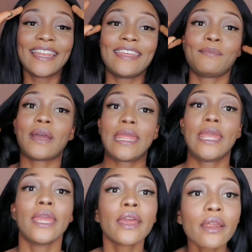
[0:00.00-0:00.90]
Then my
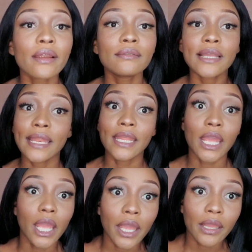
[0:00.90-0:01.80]
hair, any
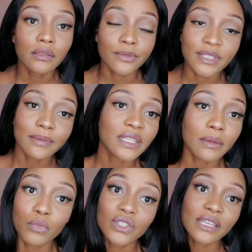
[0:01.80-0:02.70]
hair. Most times I
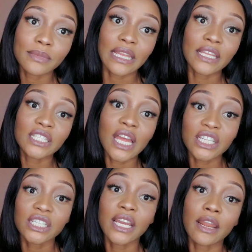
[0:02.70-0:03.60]

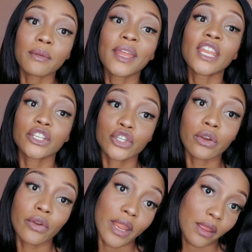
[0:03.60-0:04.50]
actually carry my
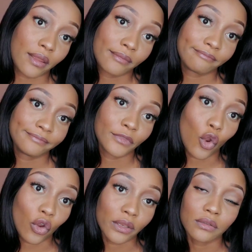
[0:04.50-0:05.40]
natural hair
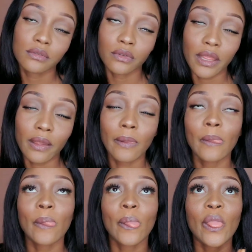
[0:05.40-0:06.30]
on. So yeah.
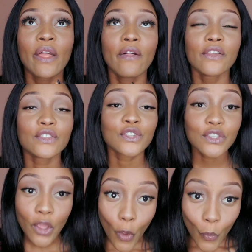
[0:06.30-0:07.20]

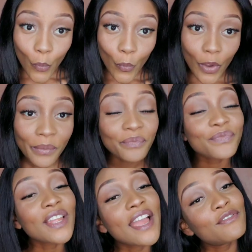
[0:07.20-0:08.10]
So
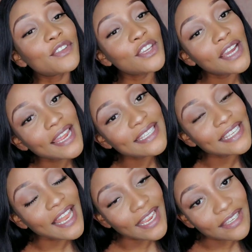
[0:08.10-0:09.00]
if you guys
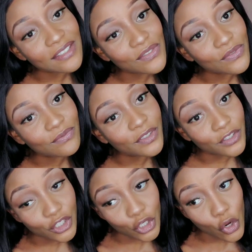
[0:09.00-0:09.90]
like this
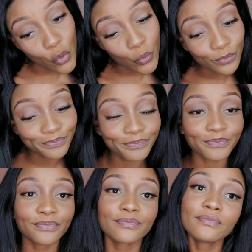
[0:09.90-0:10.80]
video,
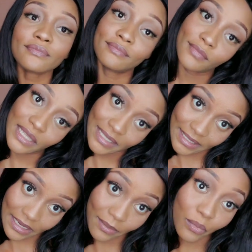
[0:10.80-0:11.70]
please
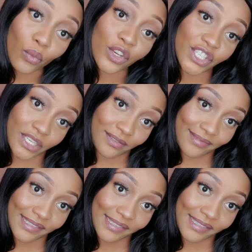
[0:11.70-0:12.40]
keep watching. I